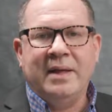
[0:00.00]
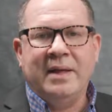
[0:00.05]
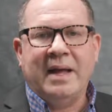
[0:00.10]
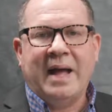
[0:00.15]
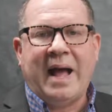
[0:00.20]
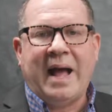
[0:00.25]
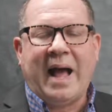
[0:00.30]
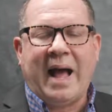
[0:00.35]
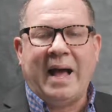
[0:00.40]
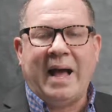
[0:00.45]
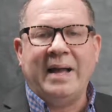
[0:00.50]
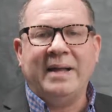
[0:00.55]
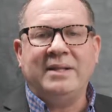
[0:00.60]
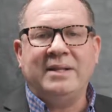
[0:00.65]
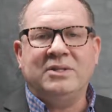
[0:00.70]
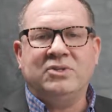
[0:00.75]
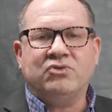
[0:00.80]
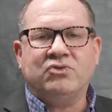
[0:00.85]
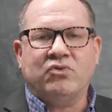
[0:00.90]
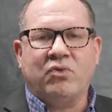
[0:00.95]
I
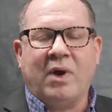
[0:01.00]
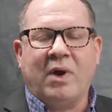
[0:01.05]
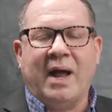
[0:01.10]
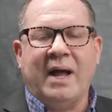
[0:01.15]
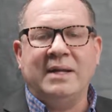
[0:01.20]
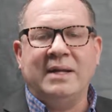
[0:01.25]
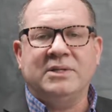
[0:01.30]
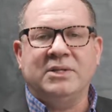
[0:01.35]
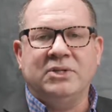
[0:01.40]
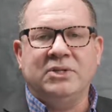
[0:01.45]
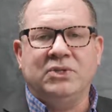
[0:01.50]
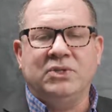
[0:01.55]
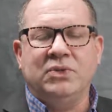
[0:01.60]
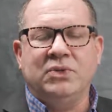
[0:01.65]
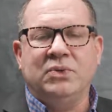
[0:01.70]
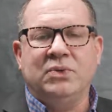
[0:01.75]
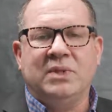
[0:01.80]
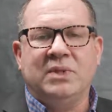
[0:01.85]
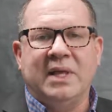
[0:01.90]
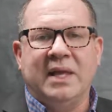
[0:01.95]
try to
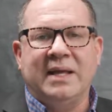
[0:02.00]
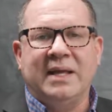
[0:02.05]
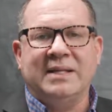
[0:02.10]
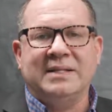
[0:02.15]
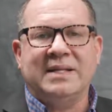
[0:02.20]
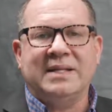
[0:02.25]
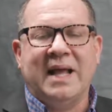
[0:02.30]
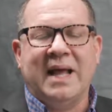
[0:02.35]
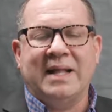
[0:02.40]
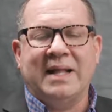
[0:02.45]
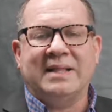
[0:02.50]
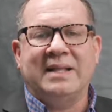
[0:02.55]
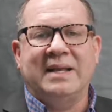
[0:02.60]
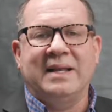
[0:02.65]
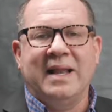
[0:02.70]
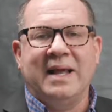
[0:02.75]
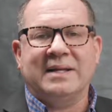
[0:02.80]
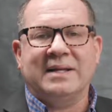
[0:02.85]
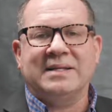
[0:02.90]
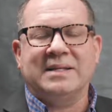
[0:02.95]
do things at the
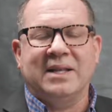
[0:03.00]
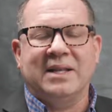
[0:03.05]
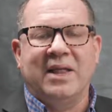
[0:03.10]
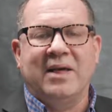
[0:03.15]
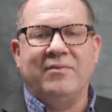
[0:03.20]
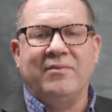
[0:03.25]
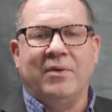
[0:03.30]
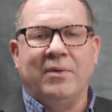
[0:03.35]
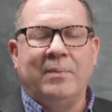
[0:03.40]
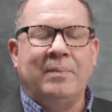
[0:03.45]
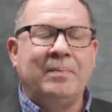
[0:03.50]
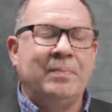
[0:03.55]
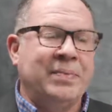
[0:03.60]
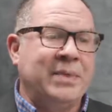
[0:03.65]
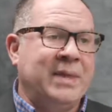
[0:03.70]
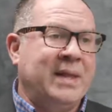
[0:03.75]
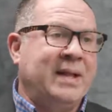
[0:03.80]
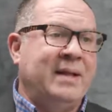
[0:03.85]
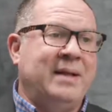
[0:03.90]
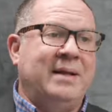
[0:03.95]
next level.
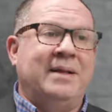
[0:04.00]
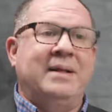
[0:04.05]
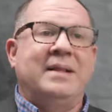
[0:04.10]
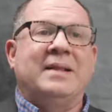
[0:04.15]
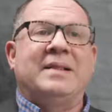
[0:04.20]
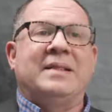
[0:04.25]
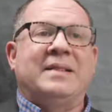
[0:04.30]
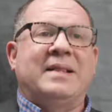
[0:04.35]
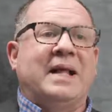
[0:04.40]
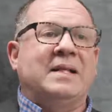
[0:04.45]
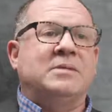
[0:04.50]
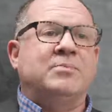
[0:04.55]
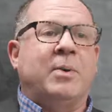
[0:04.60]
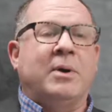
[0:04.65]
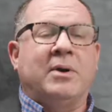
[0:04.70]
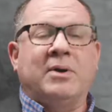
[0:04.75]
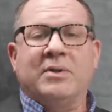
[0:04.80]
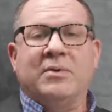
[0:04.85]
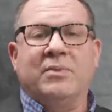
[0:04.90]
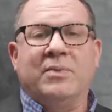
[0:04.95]
That's
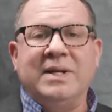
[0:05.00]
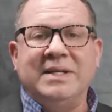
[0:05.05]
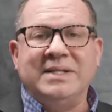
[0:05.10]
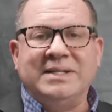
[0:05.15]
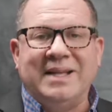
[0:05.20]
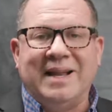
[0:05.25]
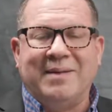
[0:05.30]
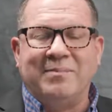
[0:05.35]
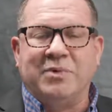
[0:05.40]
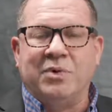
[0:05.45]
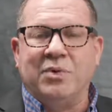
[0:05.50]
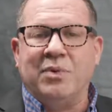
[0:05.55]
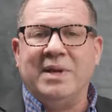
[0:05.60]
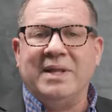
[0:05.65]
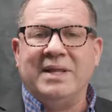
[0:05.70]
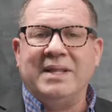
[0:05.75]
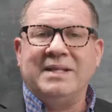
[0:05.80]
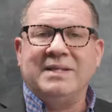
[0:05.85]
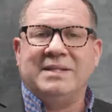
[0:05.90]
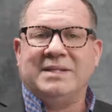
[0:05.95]
part of the reason I'm doing
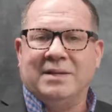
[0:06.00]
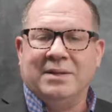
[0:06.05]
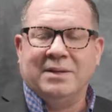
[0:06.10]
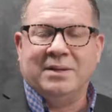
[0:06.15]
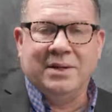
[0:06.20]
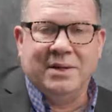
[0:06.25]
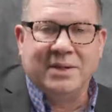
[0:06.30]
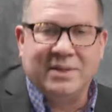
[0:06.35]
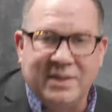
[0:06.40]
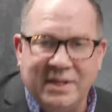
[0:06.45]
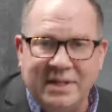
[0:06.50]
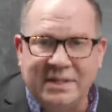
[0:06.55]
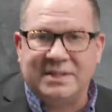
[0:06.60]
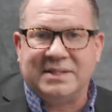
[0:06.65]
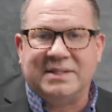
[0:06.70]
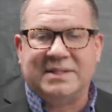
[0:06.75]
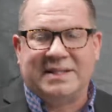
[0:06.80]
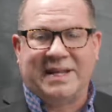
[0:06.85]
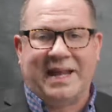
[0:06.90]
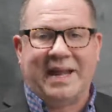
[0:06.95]
these
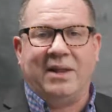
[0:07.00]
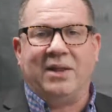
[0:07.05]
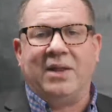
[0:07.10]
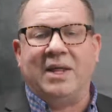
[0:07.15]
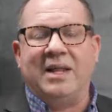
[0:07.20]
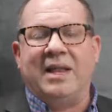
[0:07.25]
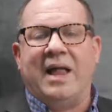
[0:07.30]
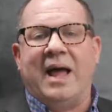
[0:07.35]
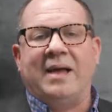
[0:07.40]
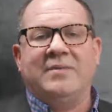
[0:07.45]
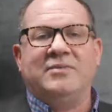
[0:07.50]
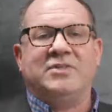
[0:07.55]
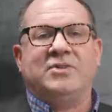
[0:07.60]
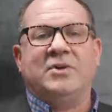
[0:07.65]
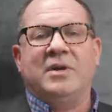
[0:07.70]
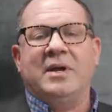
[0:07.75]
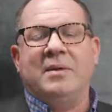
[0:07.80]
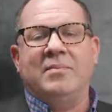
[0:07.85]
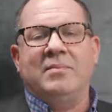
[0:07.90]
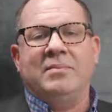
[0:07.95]
daily live
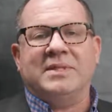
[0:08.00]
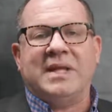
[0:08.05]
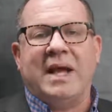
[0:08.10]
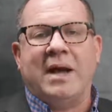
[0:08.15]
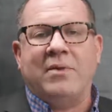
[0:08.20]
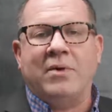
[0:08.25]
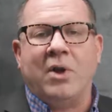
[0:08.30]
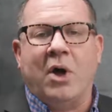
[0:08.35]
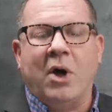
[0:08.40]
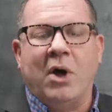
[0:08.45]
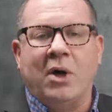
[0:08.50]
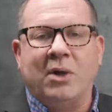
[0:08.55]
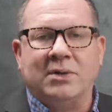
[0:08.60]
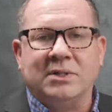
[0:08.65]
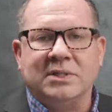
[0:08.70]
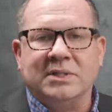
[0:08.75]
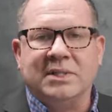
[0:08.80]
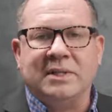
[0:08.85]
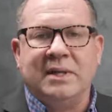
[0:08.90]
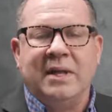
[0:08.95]
stream town
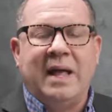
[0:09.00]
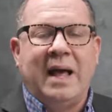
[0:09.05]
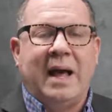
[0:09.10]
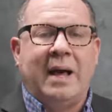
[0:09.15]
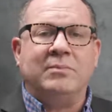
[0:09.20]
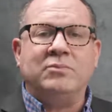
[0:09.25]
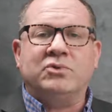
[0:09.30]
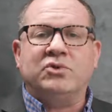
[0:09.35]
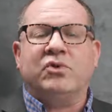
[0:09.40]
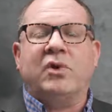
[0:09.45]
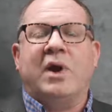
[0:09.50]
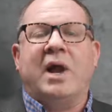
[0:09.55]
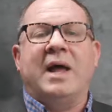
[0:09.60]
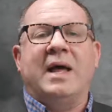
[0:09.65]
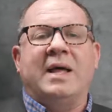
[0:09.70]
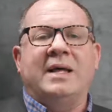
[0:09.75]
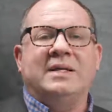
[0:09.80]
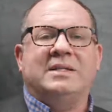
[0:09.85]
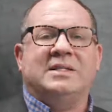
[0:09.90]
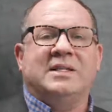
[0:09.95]
halls. I'm
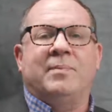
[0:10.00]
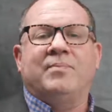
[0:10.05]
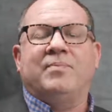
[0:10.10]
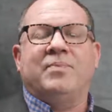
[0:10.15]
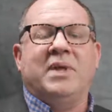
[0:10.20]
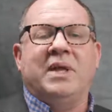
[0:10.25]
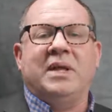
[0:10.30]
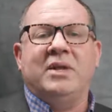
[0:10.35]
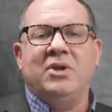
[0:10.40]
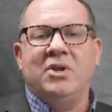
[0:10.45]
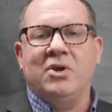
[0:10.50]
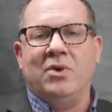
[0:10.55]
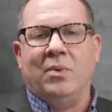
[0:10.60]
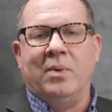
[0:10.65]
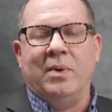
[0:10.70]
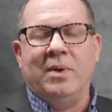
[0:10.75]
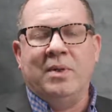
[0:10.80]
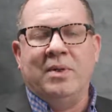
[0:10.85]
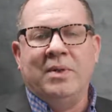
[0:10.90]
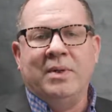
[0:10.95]
trying something new.
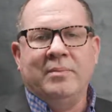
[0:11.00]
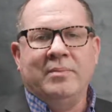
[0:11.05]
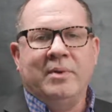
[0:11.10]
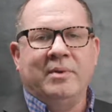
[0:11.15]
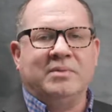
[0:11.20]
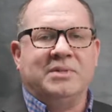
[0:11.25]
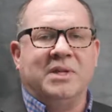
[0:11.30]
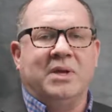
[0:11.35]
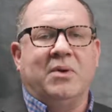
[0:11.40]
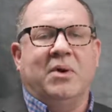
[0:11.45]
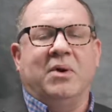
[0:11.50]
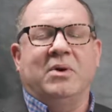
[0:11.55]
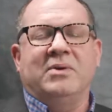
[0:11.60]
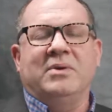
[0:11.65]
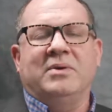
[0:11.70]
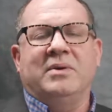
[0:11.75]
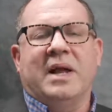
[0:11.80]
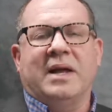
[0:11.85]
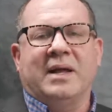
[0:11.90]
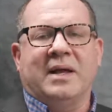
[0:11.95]
People say, oh,
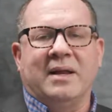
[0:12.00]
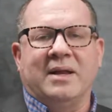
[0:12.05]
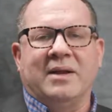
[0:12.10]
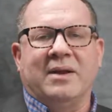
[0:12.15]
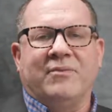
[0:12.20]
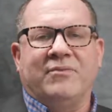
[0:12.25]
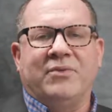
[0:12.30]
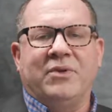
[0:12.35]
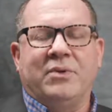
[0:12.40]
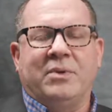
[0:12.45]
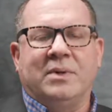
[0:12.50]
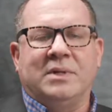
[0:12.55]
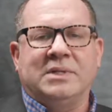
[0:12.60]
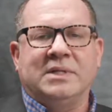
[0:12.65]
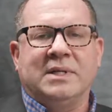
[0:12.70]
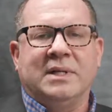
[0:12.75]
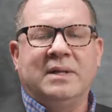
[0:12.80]
you're not getting enough viewers.